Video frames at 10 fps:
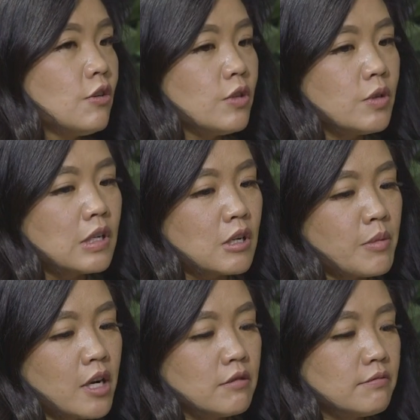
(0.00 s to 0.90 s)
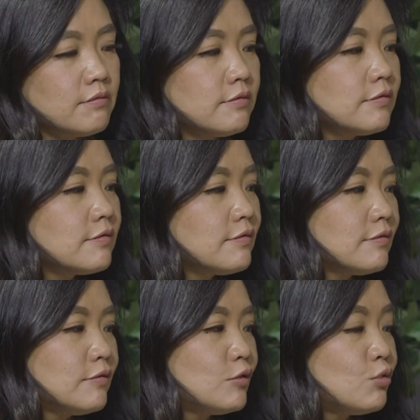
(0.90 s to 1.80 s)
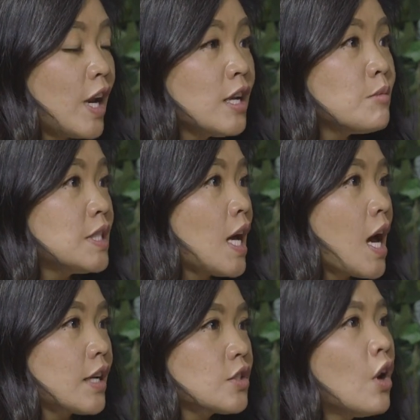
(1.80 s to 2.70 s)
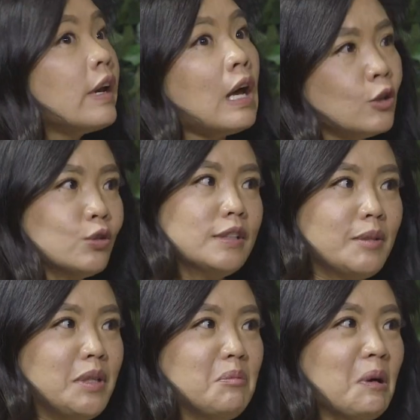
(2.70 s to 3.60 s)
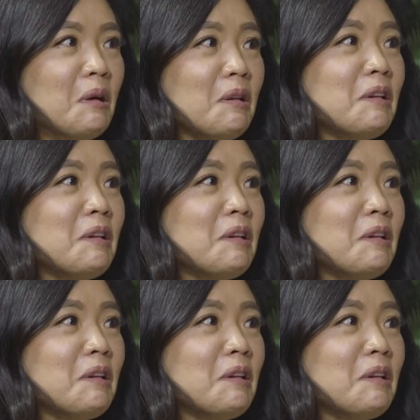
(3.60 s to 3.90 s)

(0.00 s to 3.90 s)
And, you hear about random attacks on elderly people,